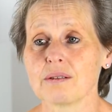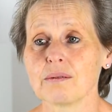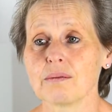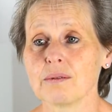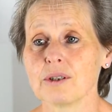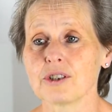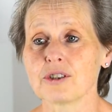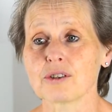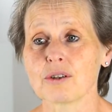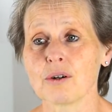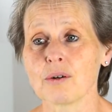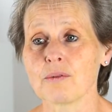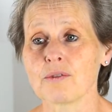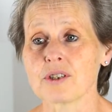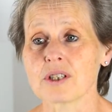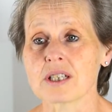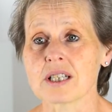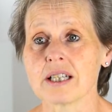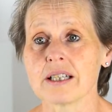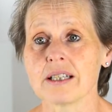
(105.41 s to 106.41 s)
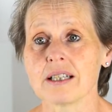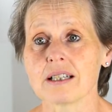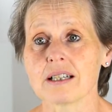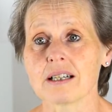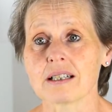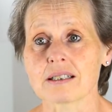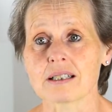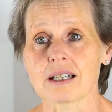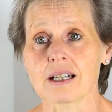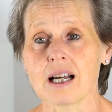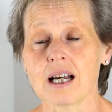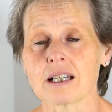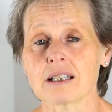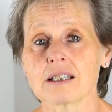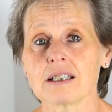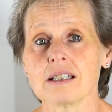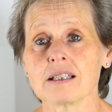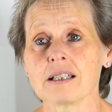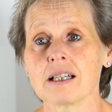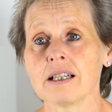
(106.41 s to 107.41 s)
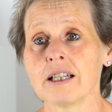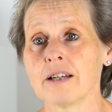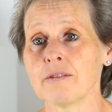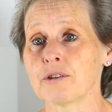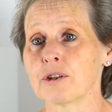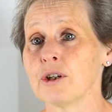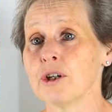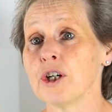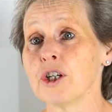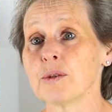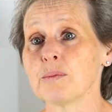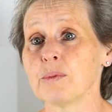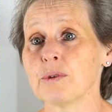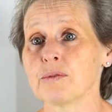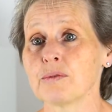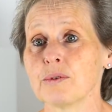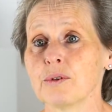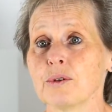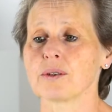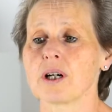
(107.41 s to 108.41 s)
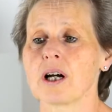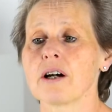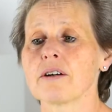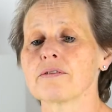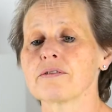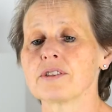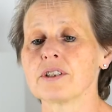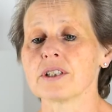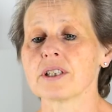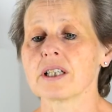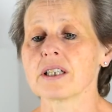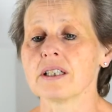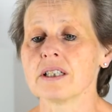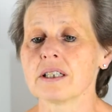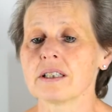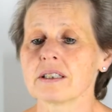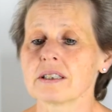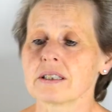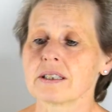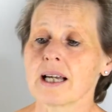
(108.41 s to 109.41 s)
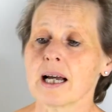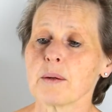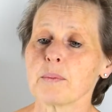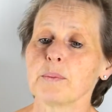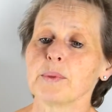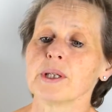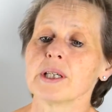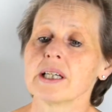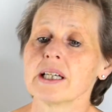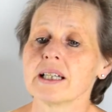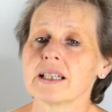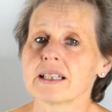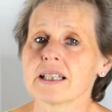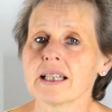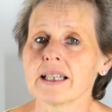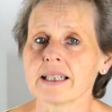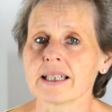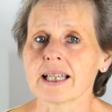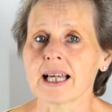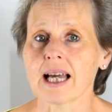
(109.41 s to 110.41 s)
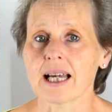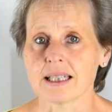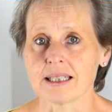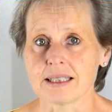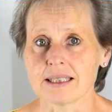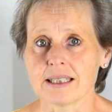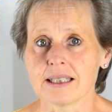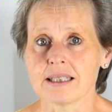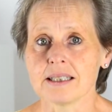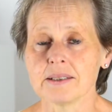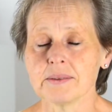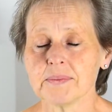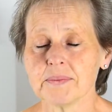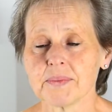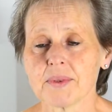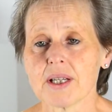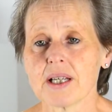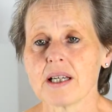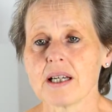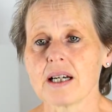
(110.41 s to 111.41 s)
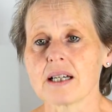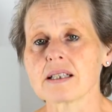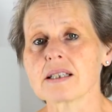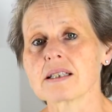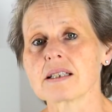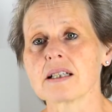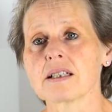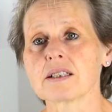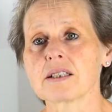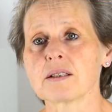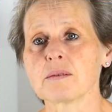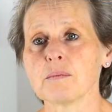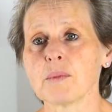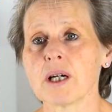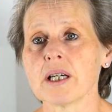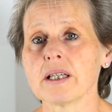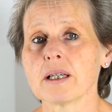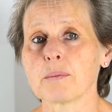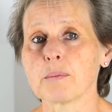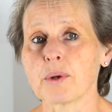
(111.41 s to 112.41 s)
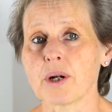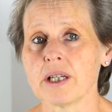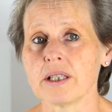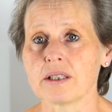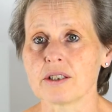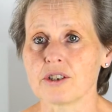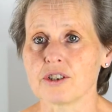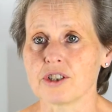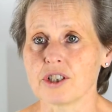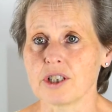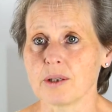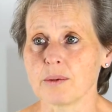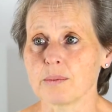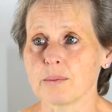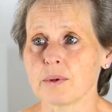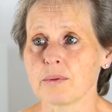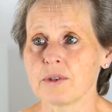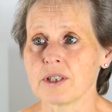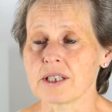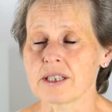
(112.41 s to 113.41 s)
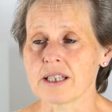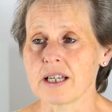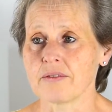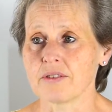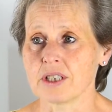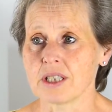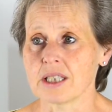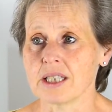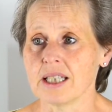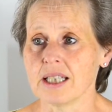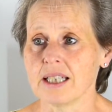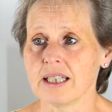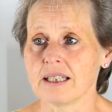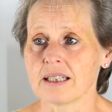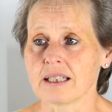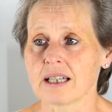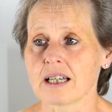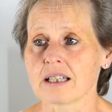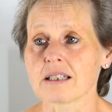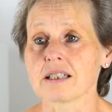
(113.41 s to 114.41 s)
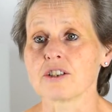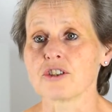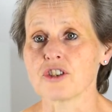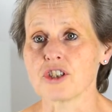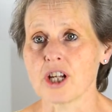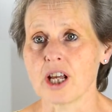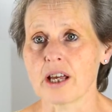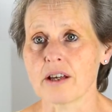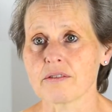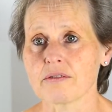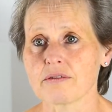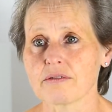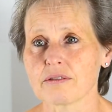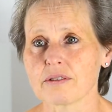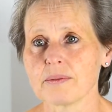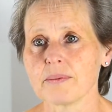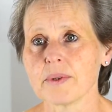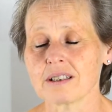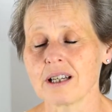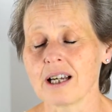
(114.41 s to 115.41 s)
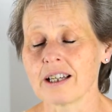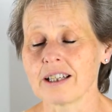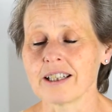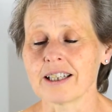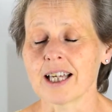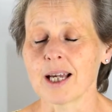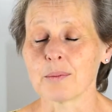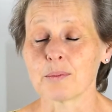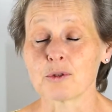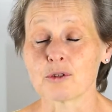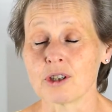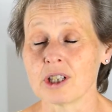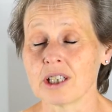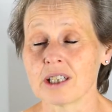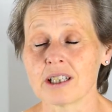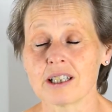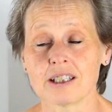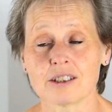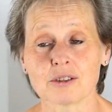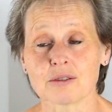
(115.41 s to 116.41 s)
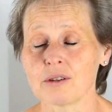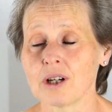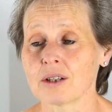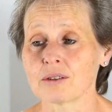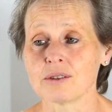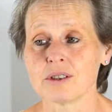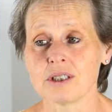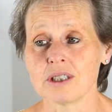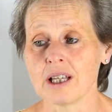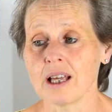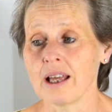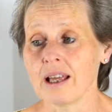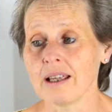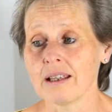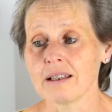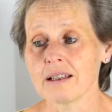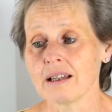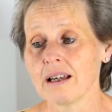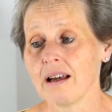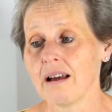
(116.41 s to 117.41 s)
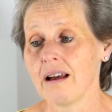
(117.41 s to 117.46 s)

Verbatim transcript: which obviously as a Catholic I never heard before. After a gap year in Canada, I started my apprenticeship with 17 as a chef. He kept drinking throughout the day